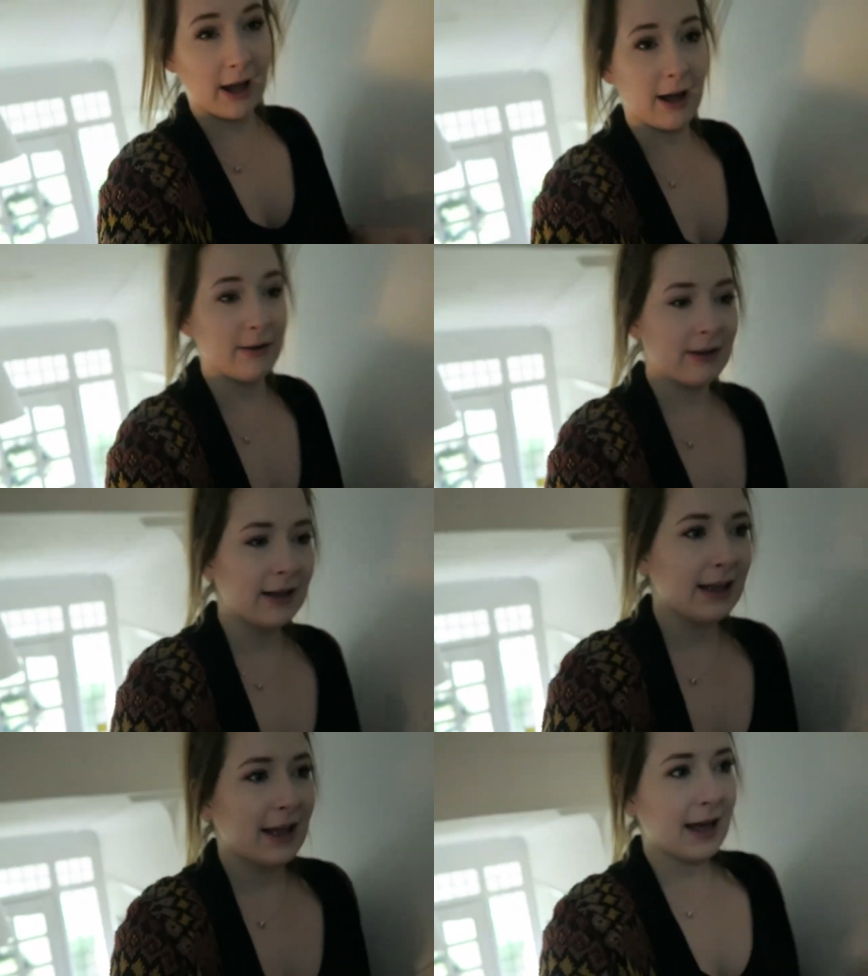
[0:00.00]
now.
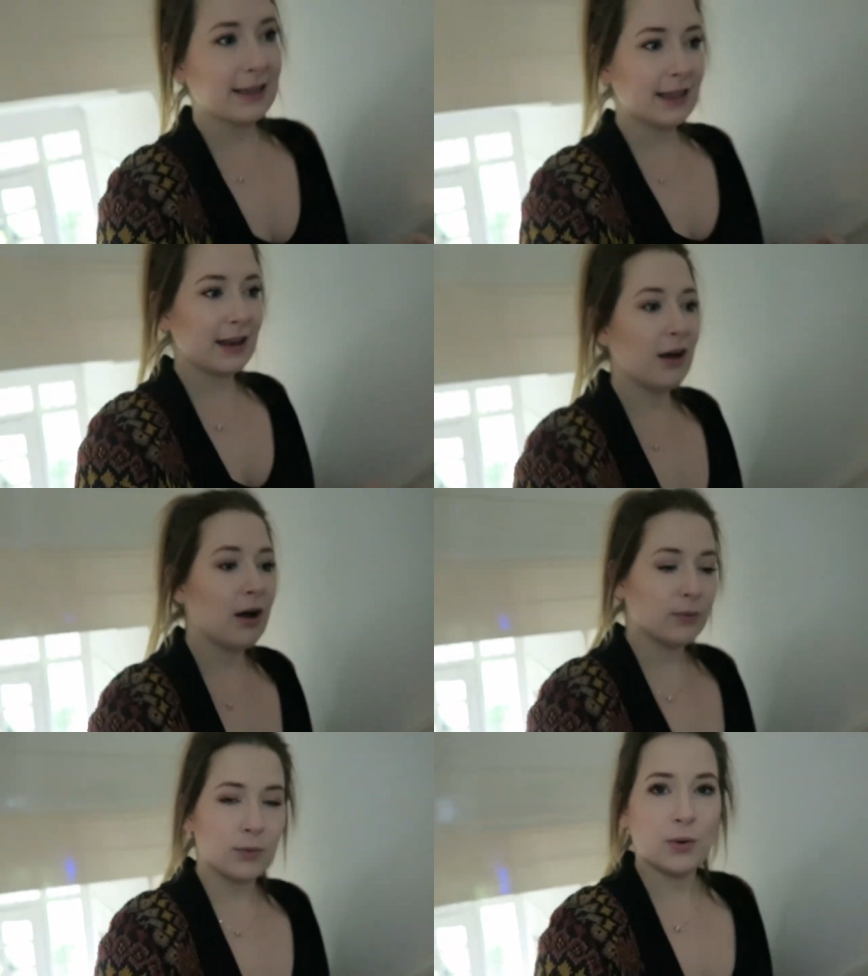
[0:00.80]
And then
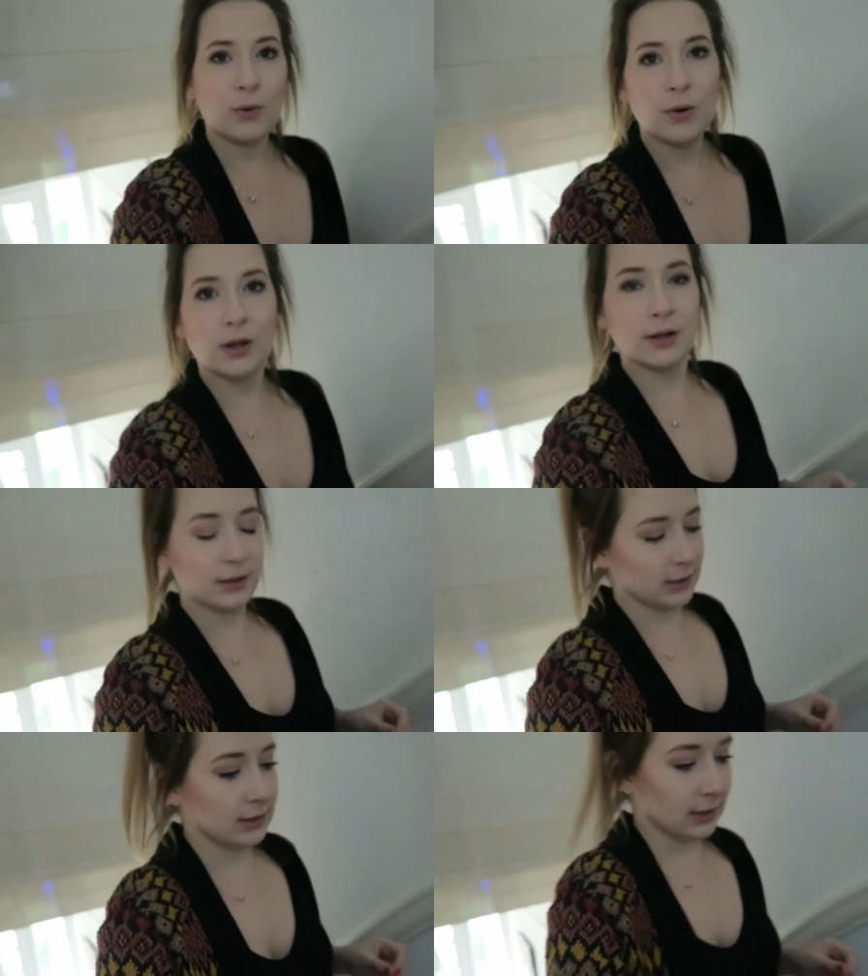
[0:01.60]
I will
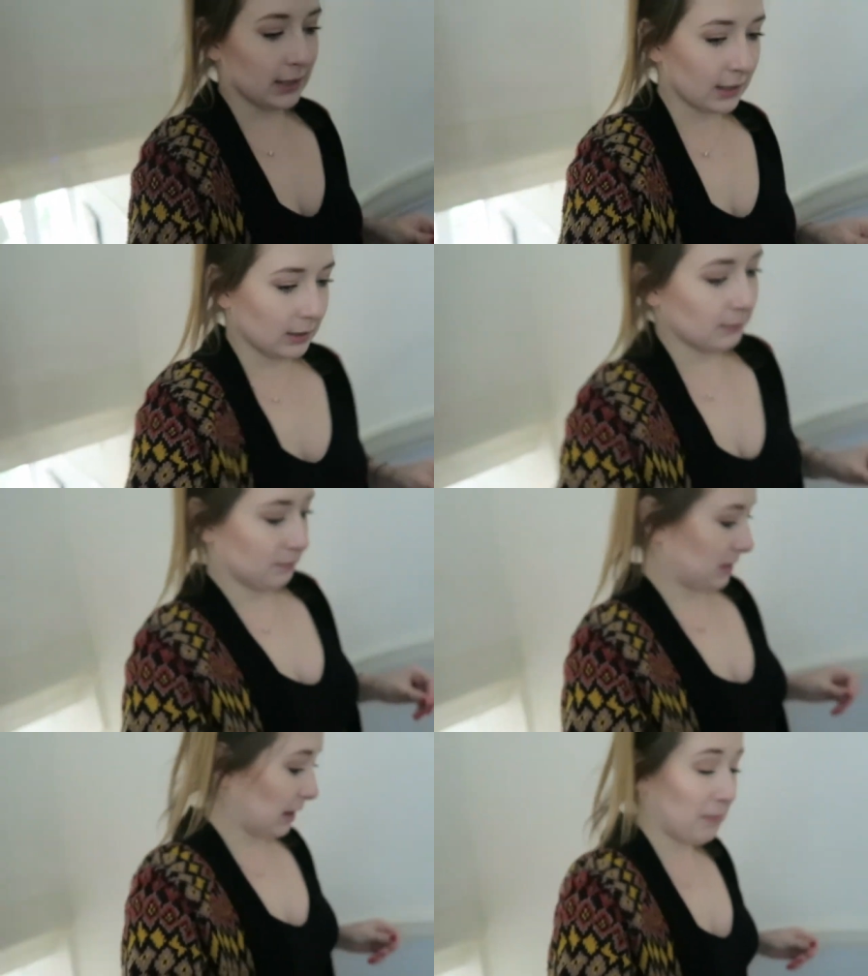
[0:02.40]

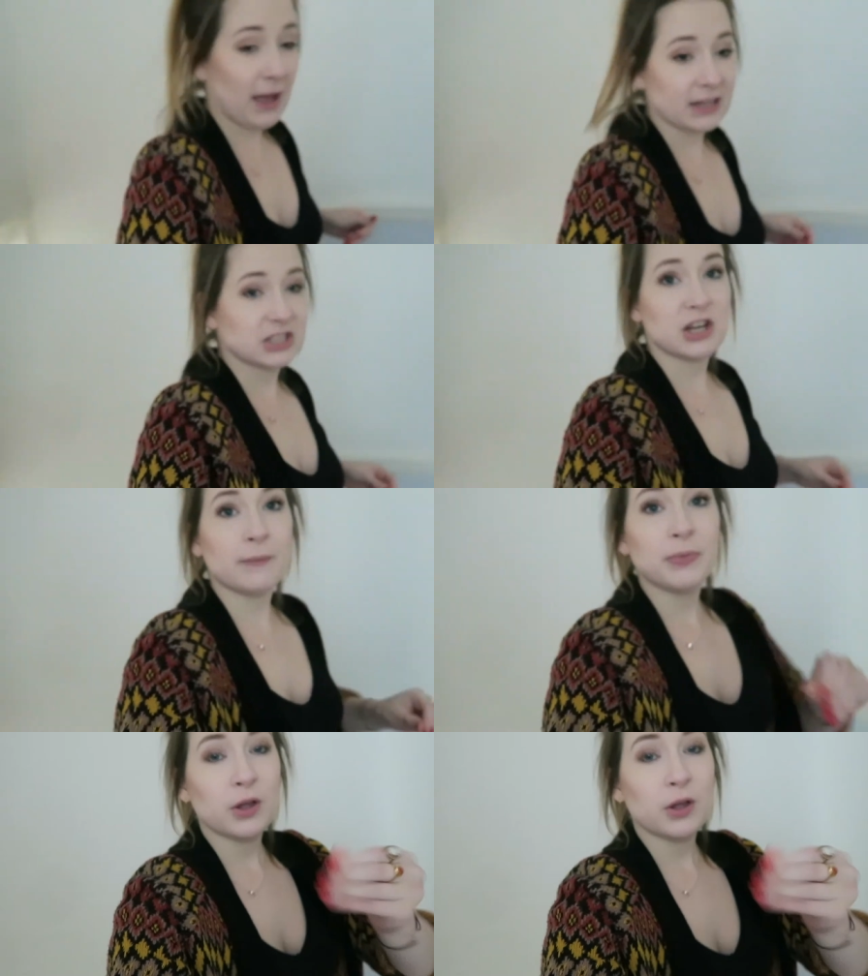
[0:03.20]
get back to you.